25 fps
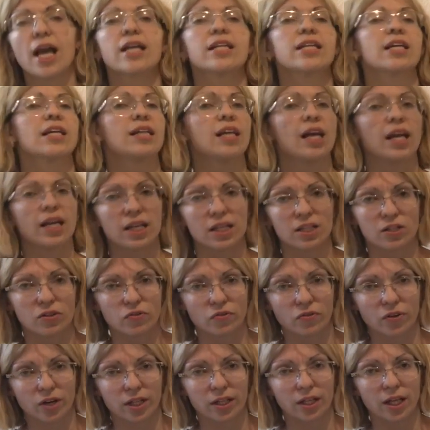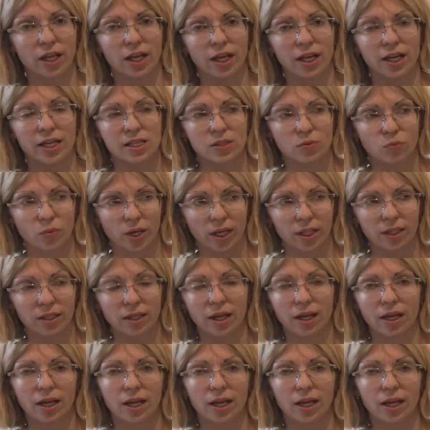and I like it as well.